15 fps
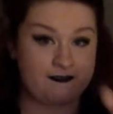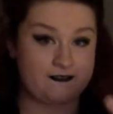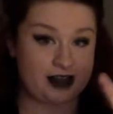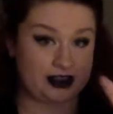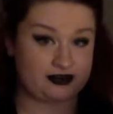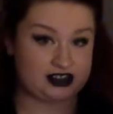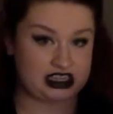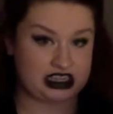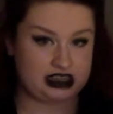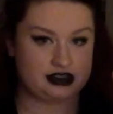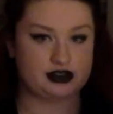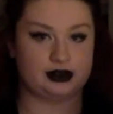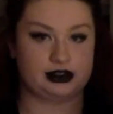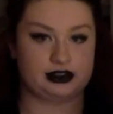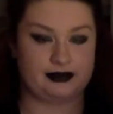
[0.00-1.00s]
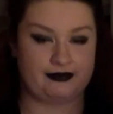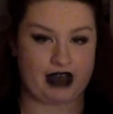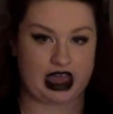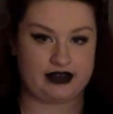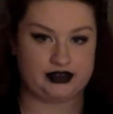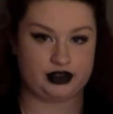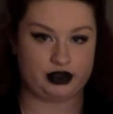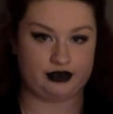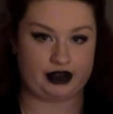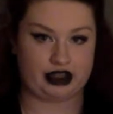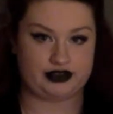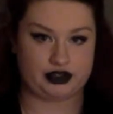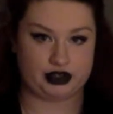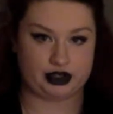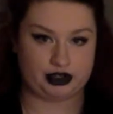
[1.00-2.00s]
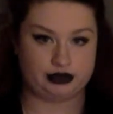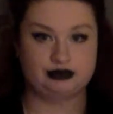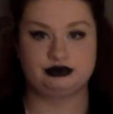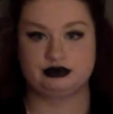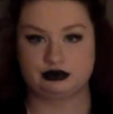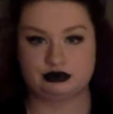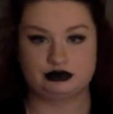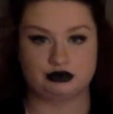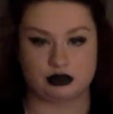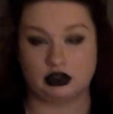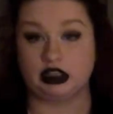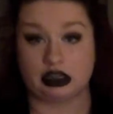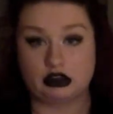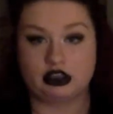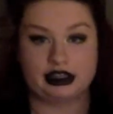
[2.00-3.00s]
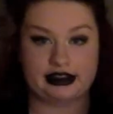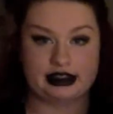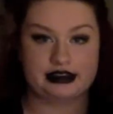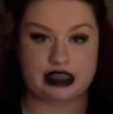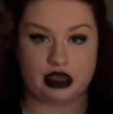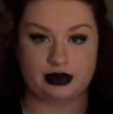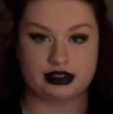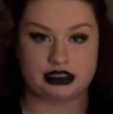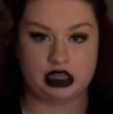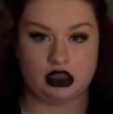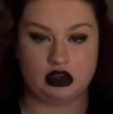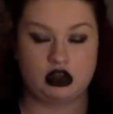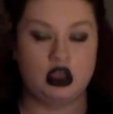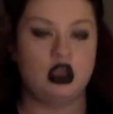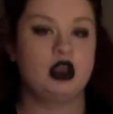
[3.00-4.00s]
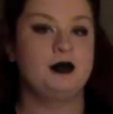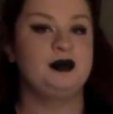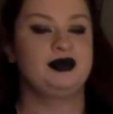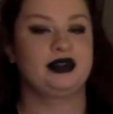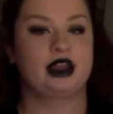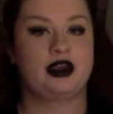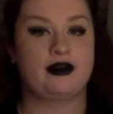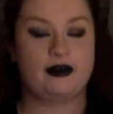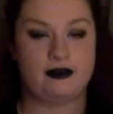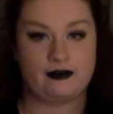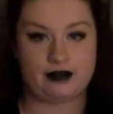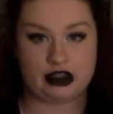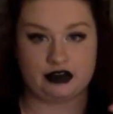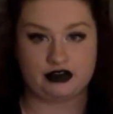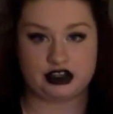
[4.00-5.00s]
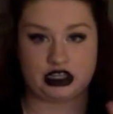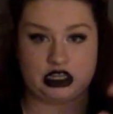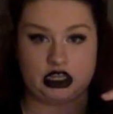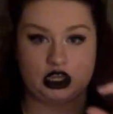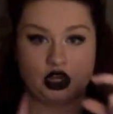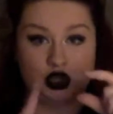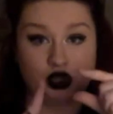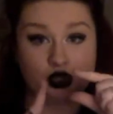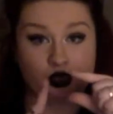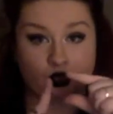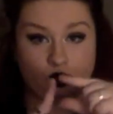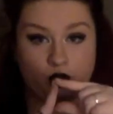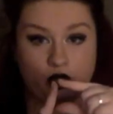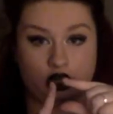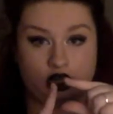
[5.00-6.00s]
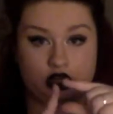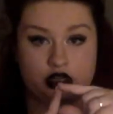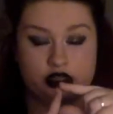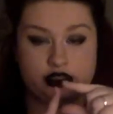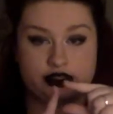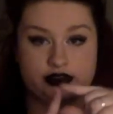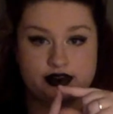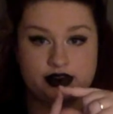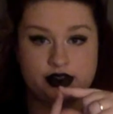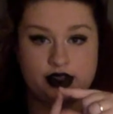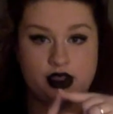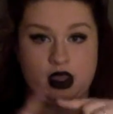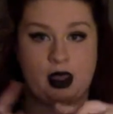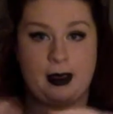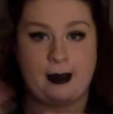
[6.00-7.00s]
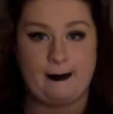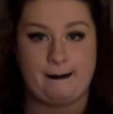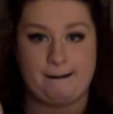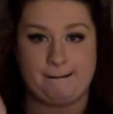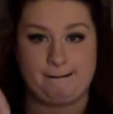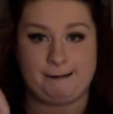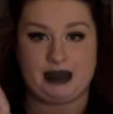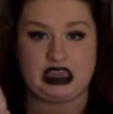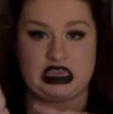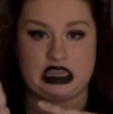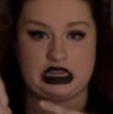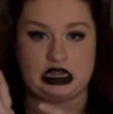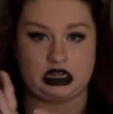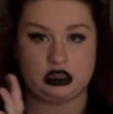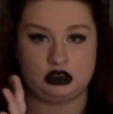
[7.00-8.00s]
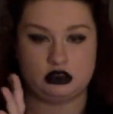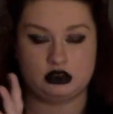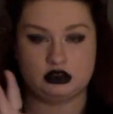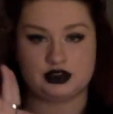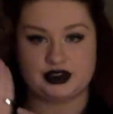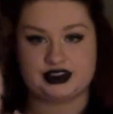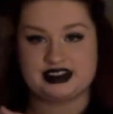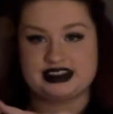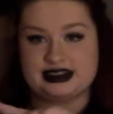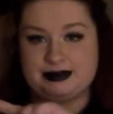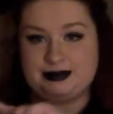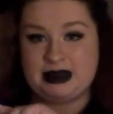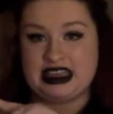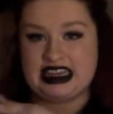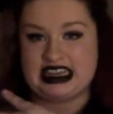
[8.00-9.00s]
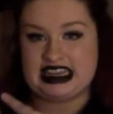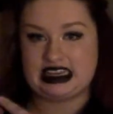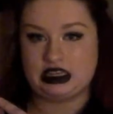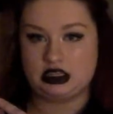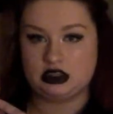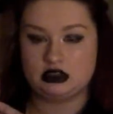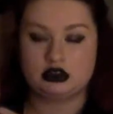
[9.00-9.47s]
50, so it's 5050. Literally, that's how it's done. 50 words mean, so this is meaning,